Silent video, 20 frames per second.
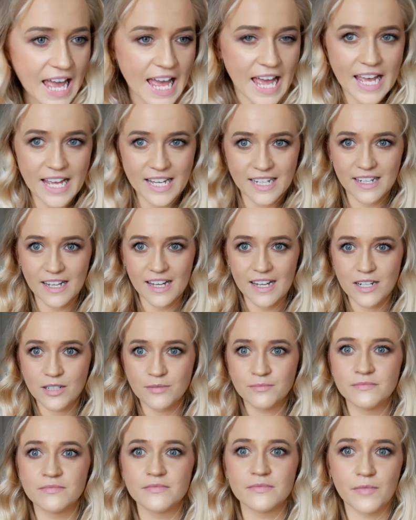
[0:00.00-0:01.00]
And
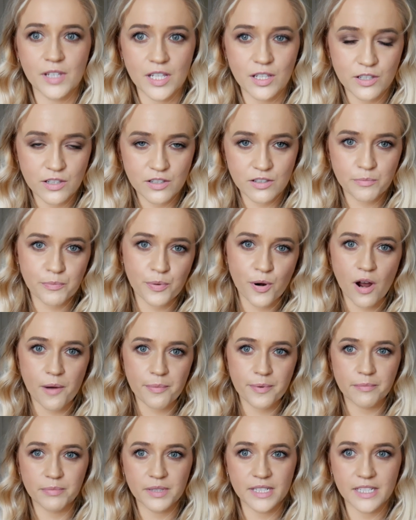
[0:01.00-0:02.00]
you
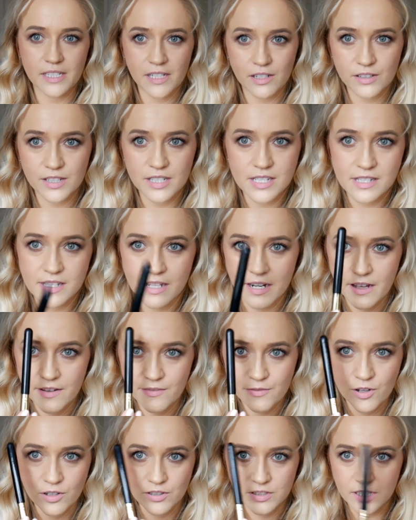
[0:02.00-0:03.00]
probably noticed that
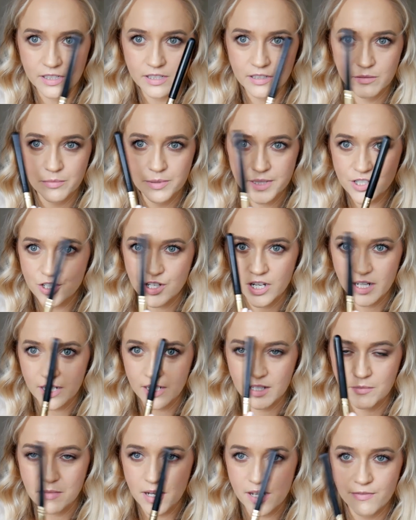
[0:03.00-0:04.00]
I've got a little bit
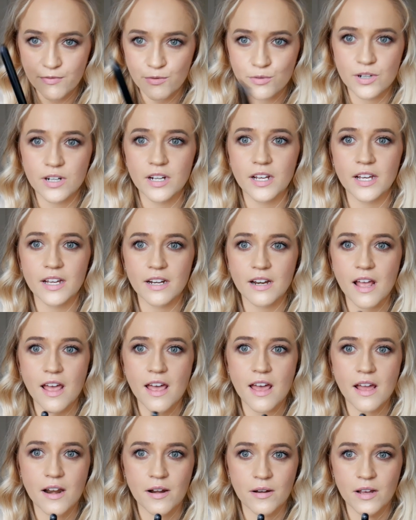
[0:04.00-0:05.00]
shiny in my forehead
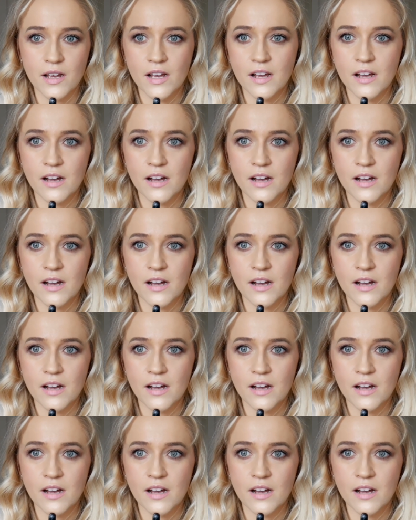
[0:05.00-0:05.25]
and